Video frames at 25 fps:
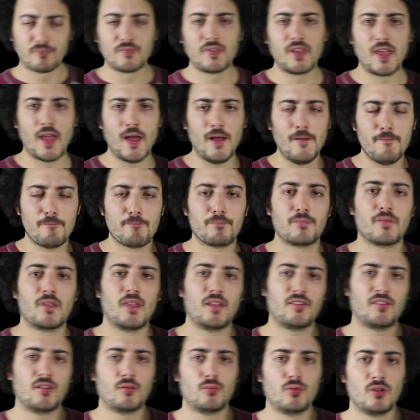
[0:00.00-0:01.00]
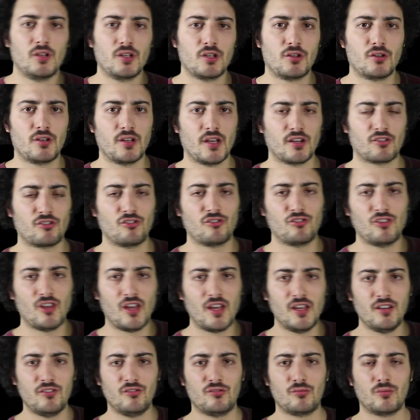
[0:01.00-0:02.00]
Yeah, that's a really good
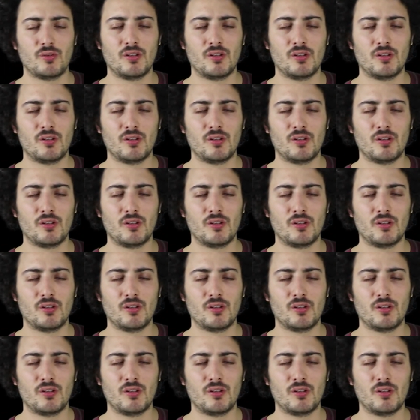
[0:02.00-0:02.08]
exercise.